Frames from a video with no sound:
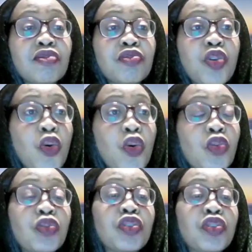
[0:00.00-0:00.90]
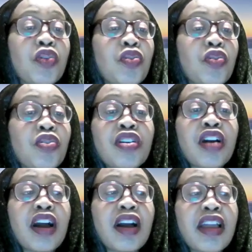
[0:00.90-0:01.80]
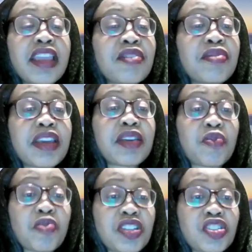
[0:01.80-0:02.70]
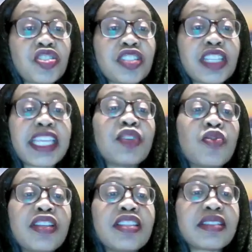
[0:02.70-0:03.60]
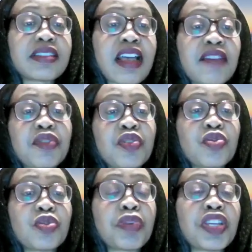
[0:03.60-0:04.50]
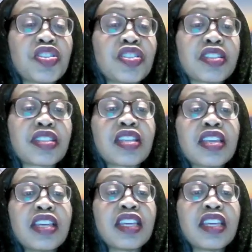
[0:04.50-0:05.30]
road or area in which they can only serve those patients.